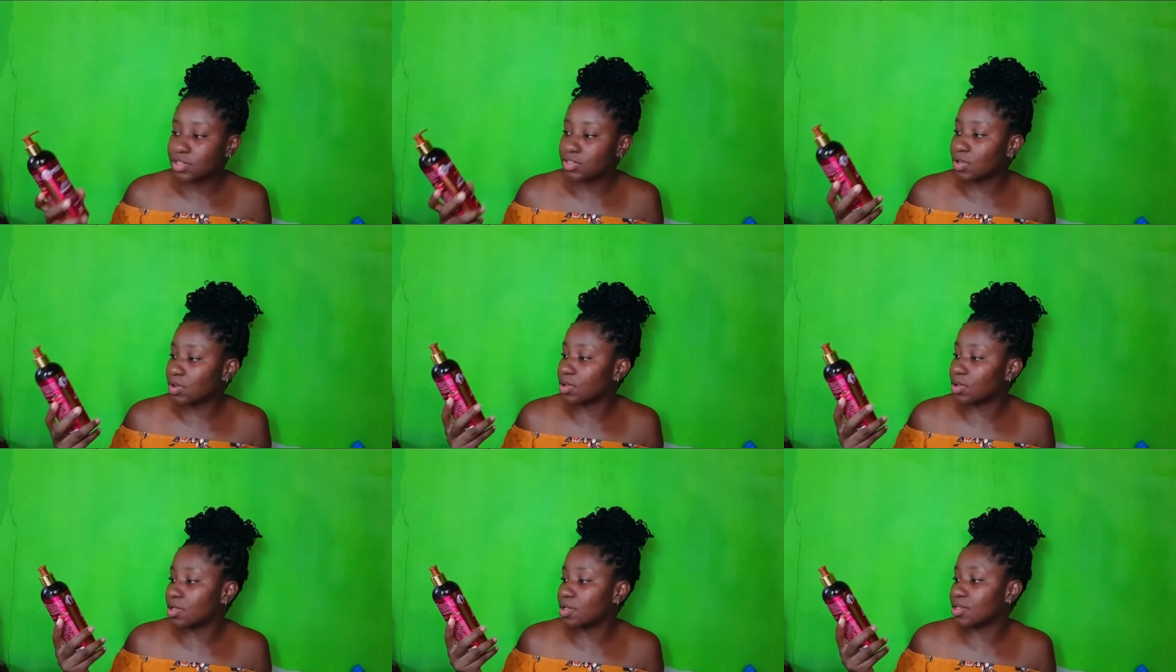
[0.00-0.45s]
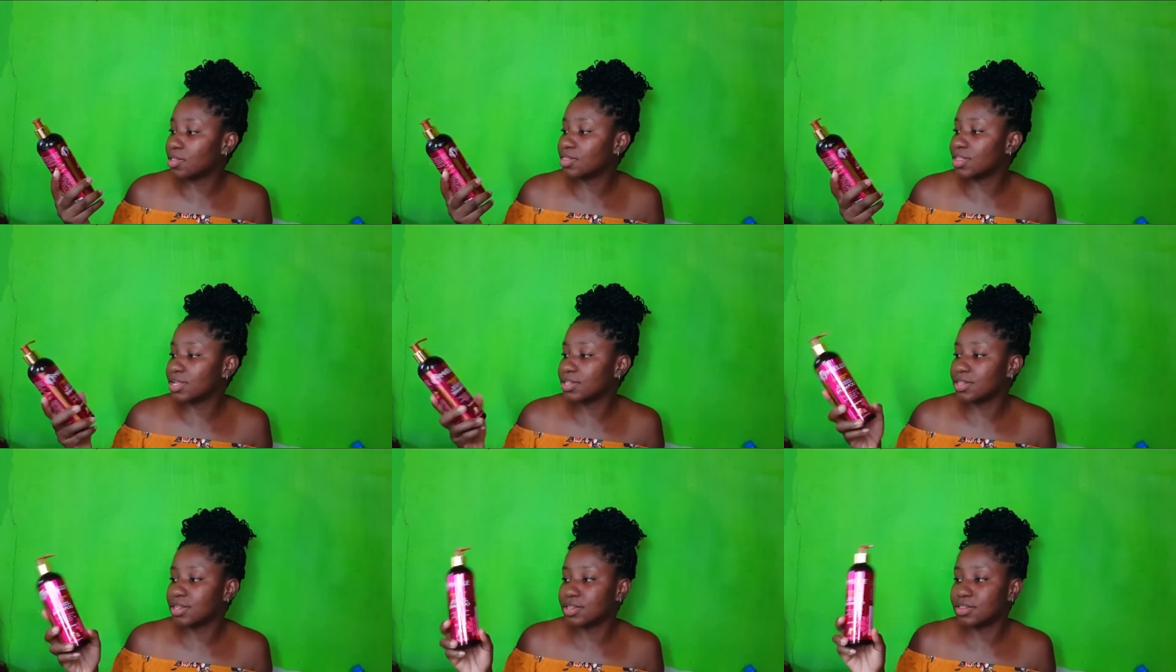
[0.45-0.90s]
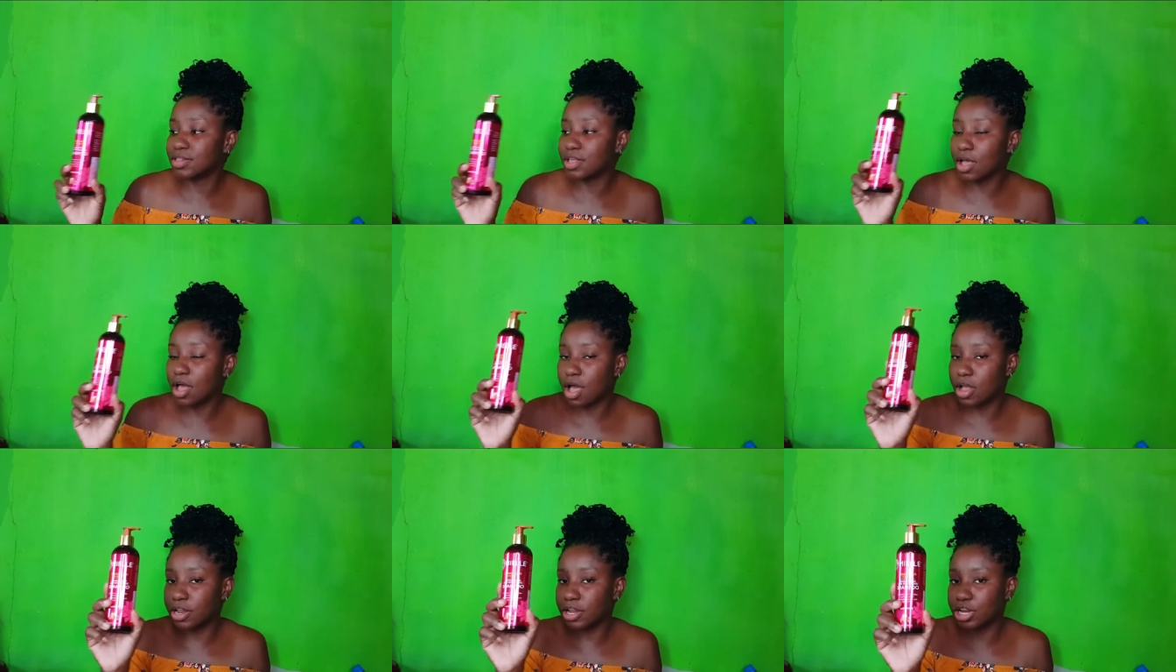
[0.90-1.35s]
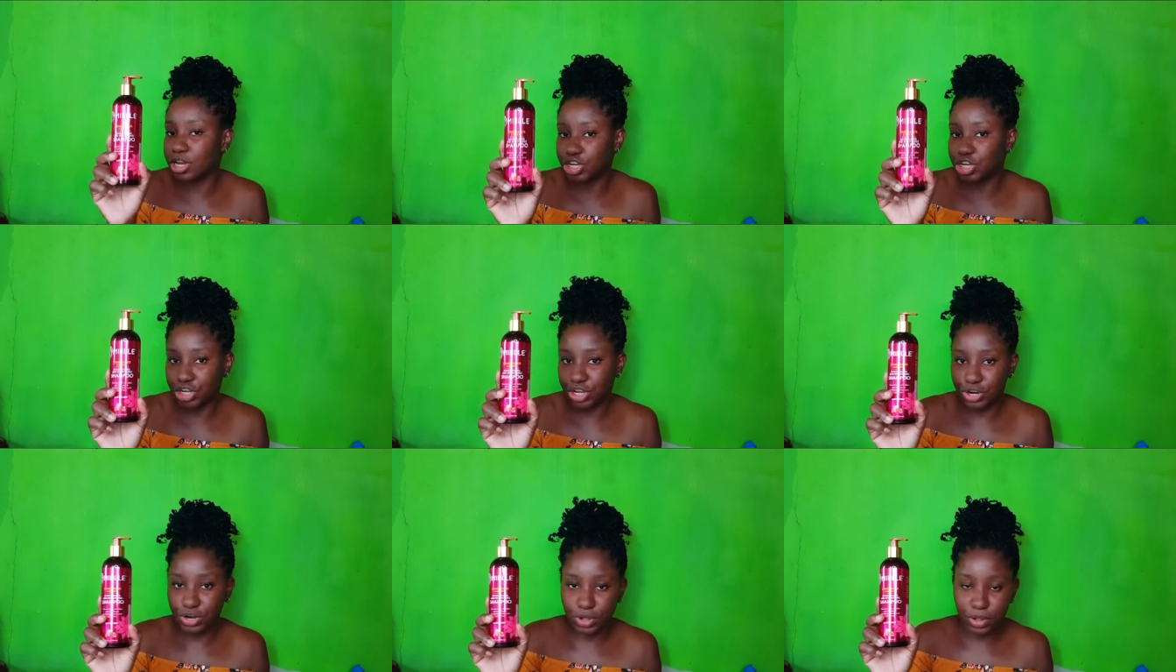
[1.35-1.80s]
So this is the
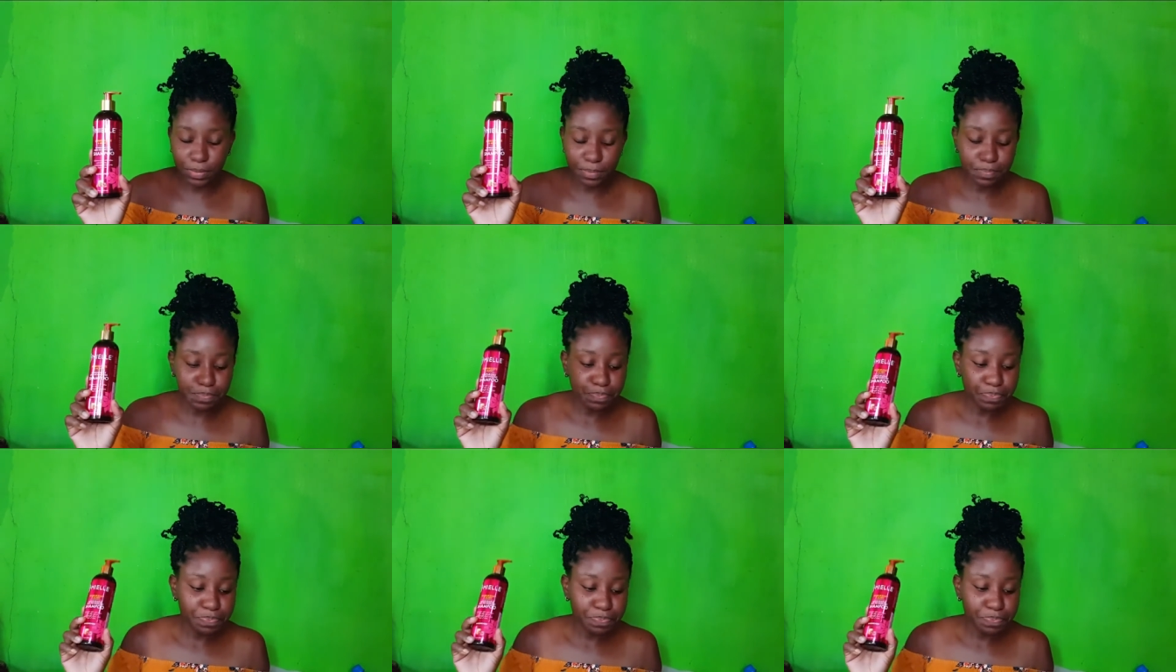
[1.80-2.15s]
conditioner,